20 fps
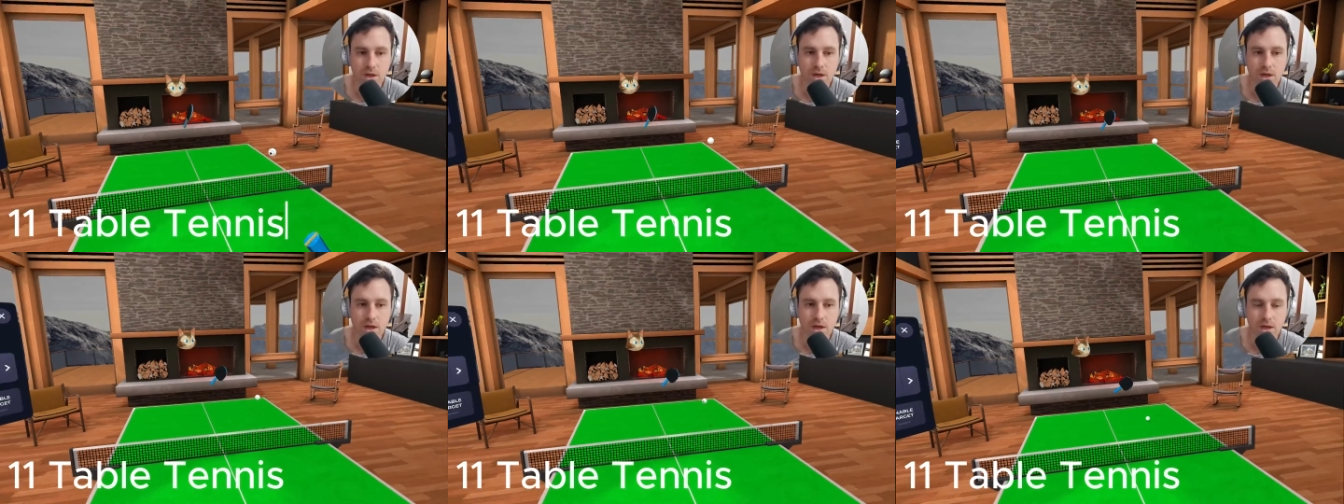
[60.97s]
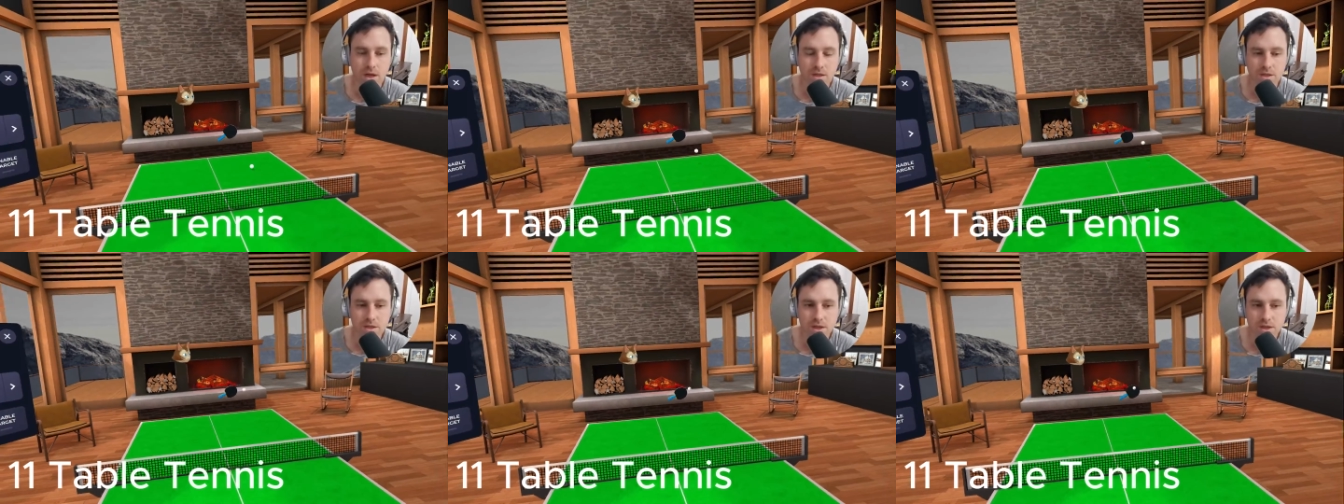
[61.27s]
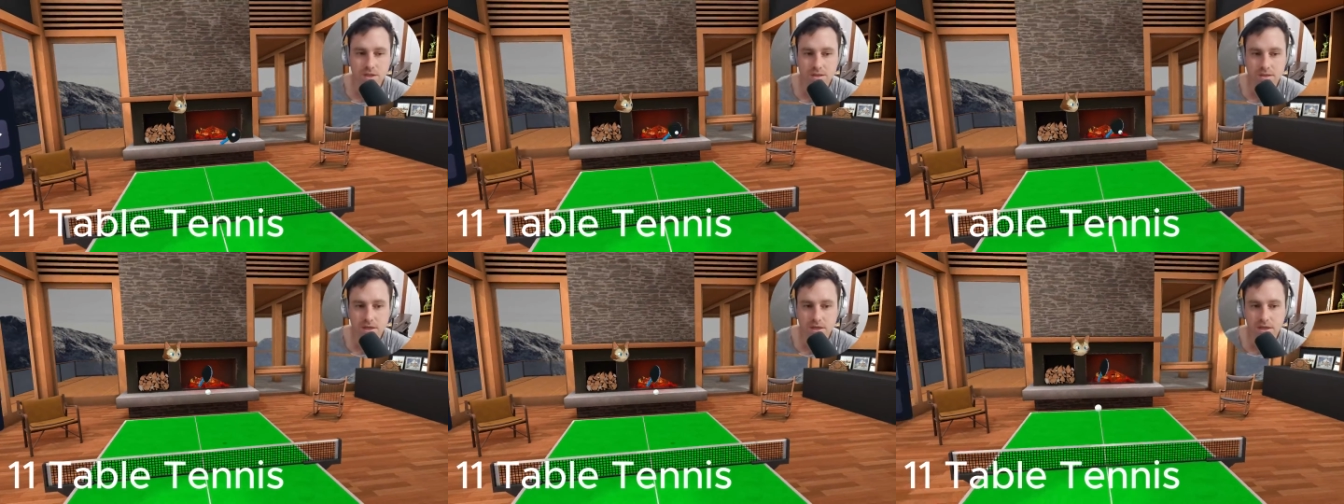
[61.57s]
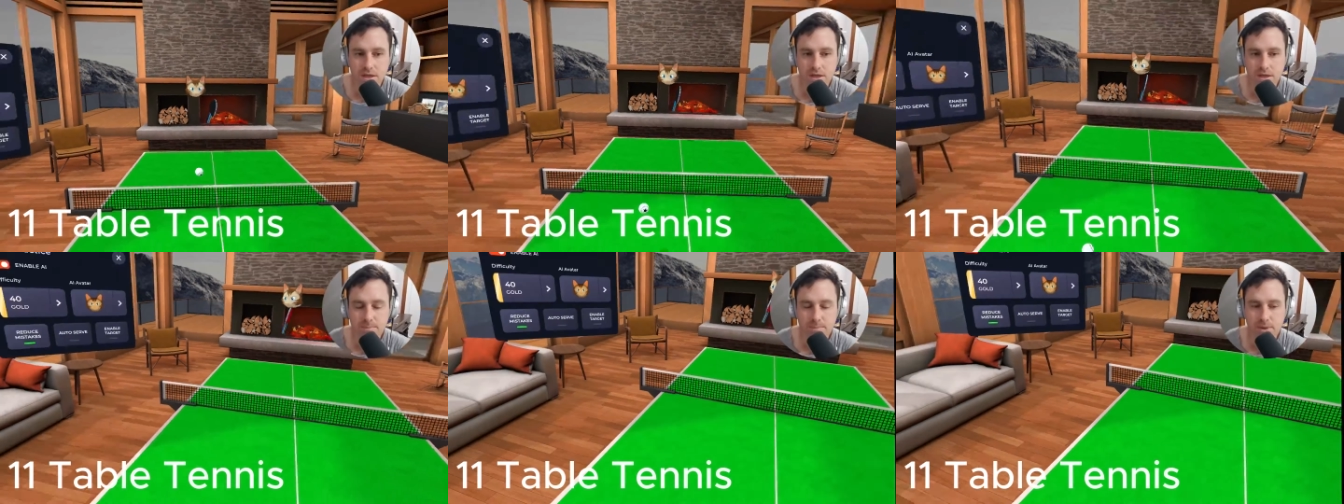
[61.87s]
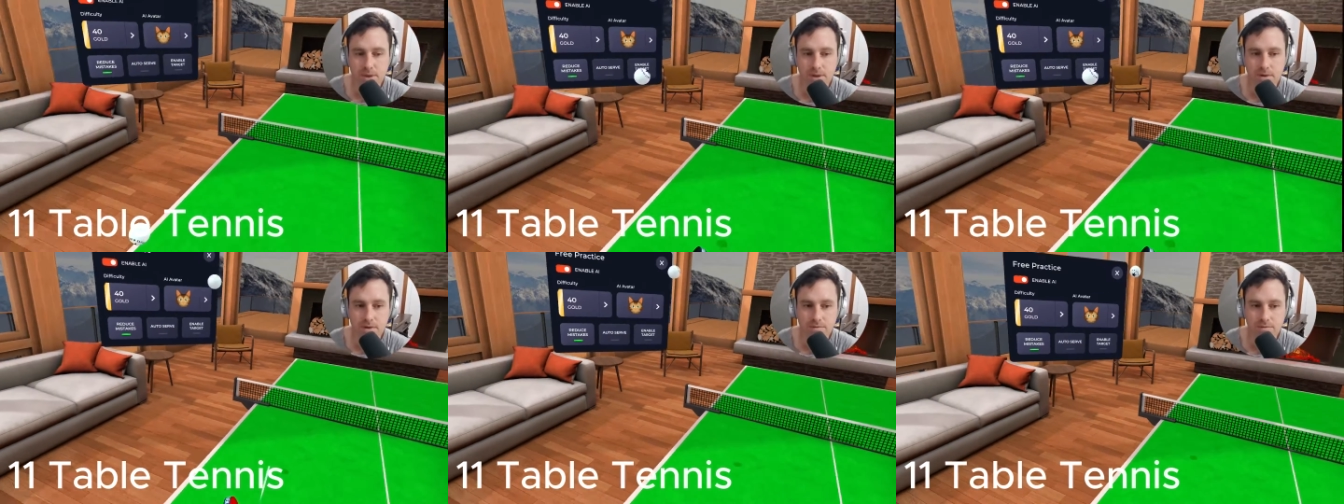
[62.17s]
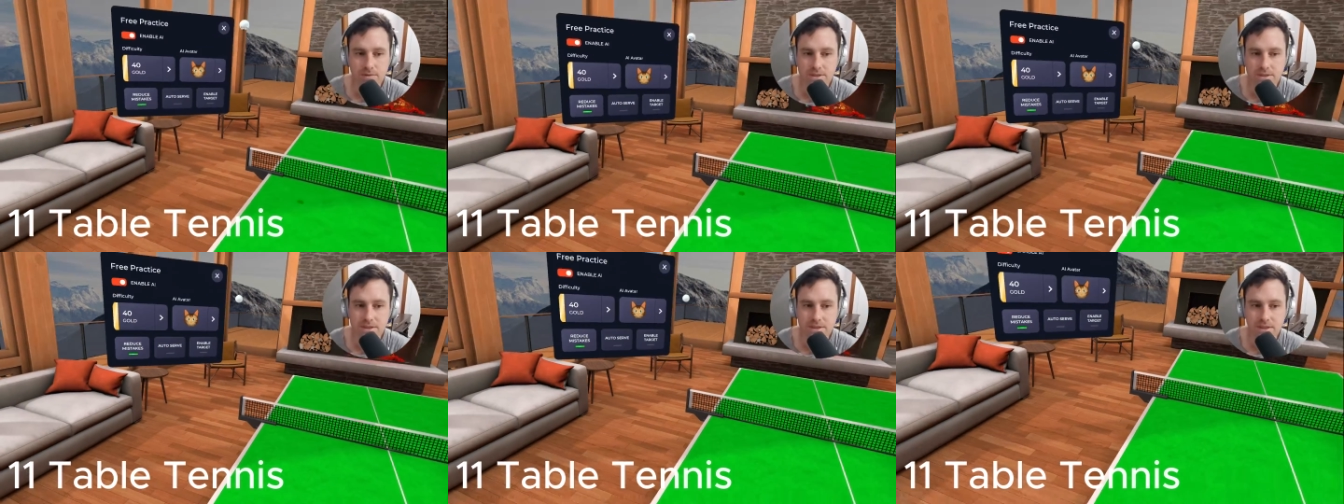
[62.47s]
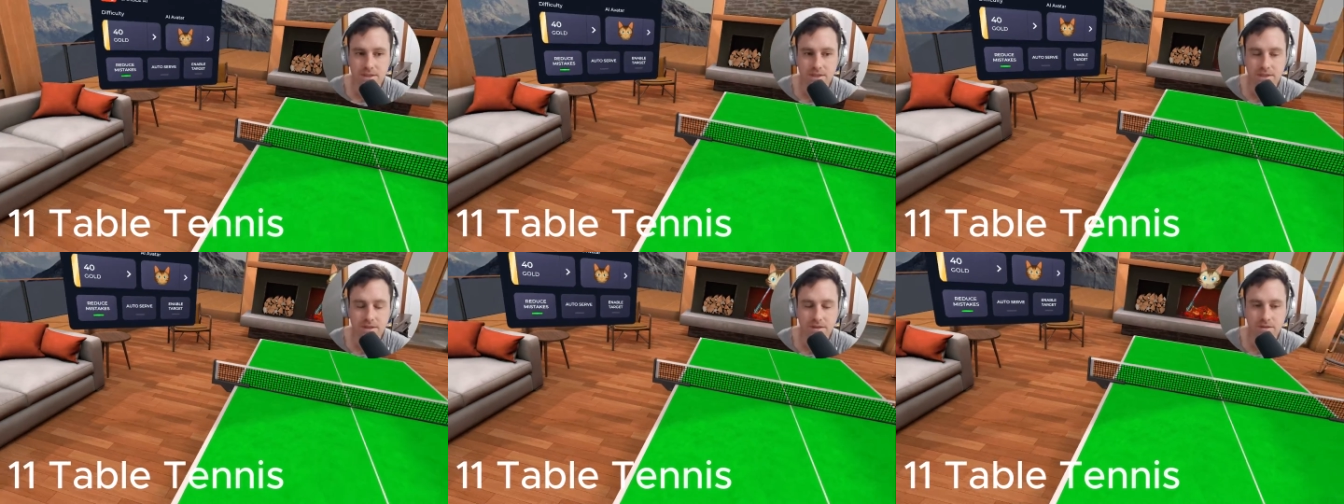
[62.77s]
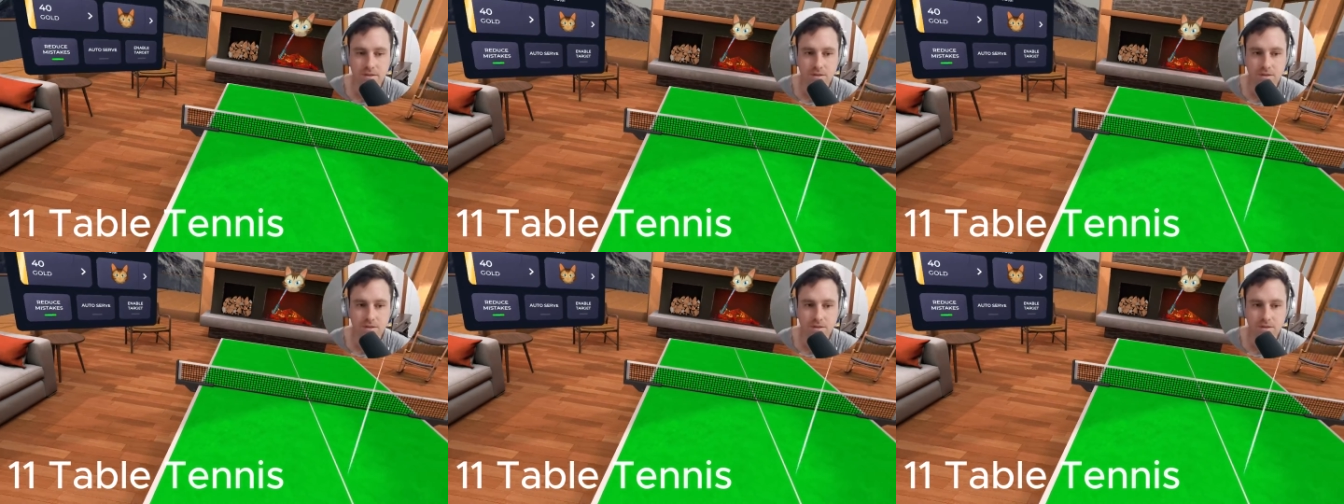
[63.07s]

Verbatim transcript: and checked it out, but obviously